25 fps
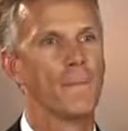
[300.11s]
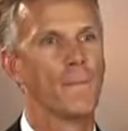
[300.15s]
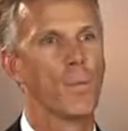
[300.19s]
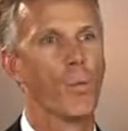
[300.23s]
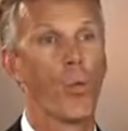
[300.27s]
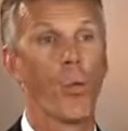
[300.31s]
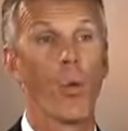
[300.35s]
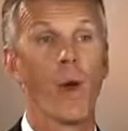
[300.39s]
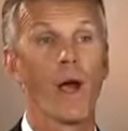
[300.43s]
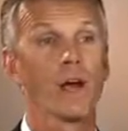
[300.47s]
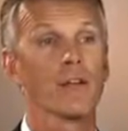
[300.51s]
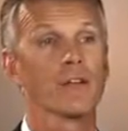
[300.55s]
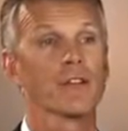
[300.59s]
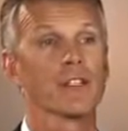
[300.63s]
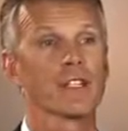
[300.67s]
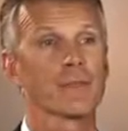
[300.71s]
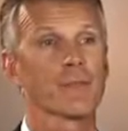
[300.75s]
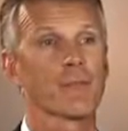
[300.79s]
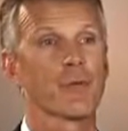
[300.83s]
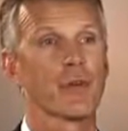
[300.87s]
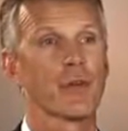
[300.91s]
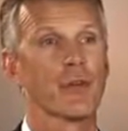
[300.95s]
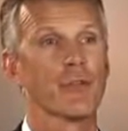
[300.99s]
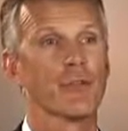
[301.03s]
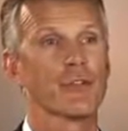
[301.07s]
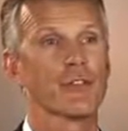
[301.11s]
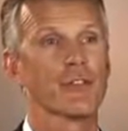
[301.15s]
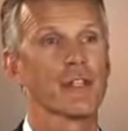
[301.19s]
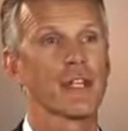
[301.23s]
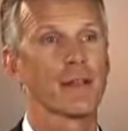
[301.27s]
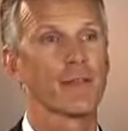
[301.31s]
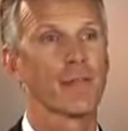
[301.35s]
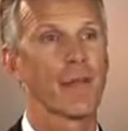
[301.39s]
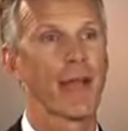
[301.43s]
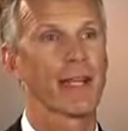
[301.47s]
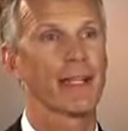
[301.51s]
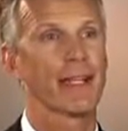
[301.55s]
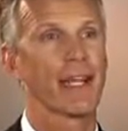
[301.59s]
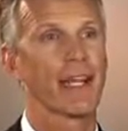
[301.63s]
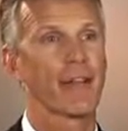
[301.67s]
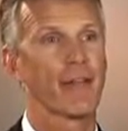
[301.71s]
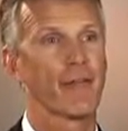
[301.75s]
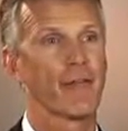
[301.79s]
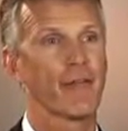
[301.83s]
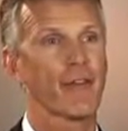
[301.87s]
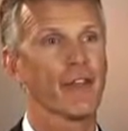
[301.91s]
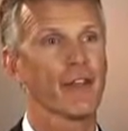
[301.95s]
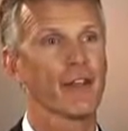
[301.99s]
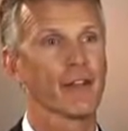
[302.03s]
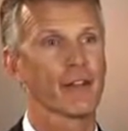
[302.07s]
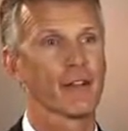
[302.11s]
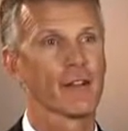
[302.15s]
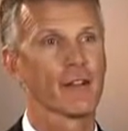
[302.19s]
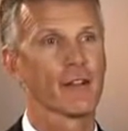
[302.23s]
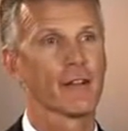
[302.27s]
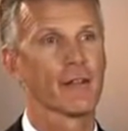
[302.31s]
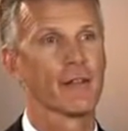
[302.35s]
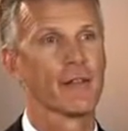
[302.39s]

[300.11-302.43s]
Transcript: wellness-producing magnetic field.